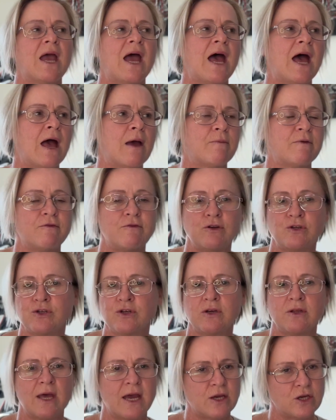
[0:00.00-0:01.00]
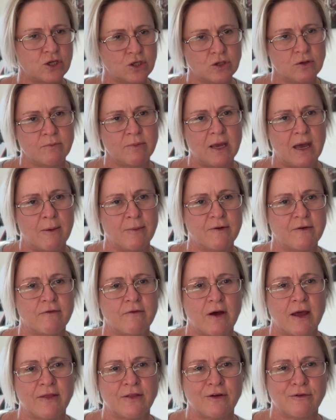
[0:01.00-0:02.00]
If you do that, you should be able to
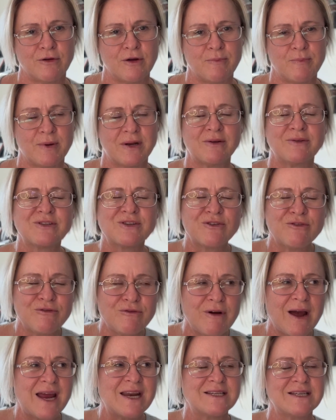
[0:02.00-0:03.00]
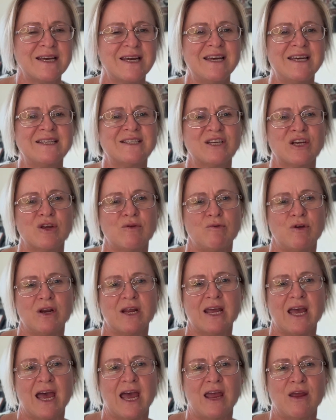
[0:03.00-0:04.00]
find the group. But it's great to
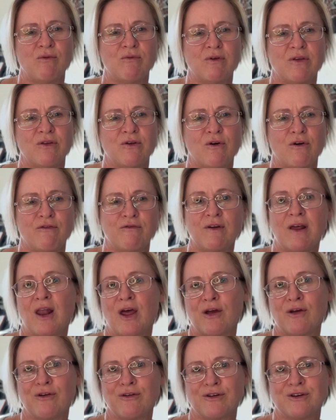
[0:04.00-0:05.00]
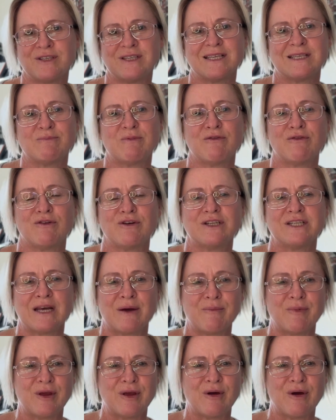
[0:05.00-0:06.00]
communicate with your fellow cruisers before
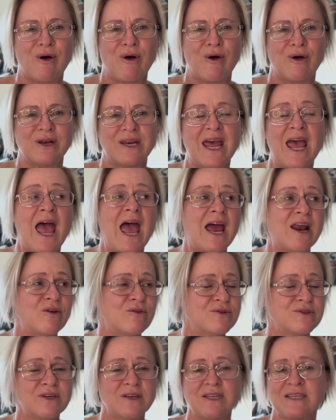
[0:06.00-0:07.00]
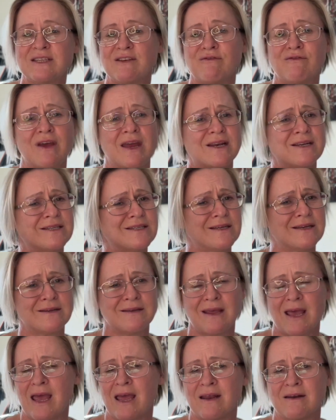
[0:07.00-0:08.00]
jumping on. And also there's events
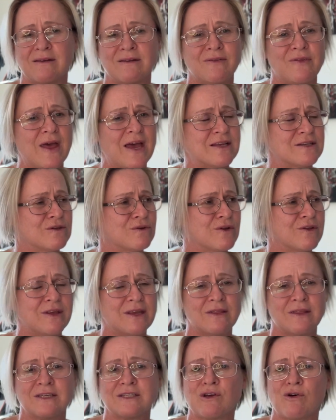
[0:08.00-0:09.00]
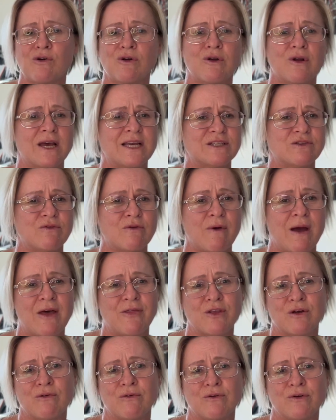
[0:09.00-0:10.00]
and that sort of thing that's organized throughout
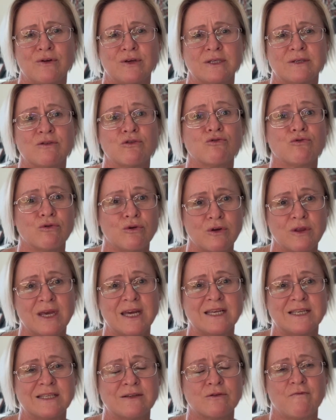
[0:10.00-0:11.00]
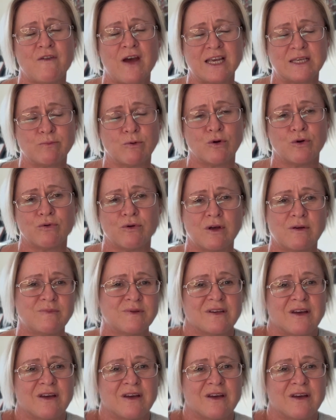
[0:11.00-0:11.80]
the cruise through these Facebook groups.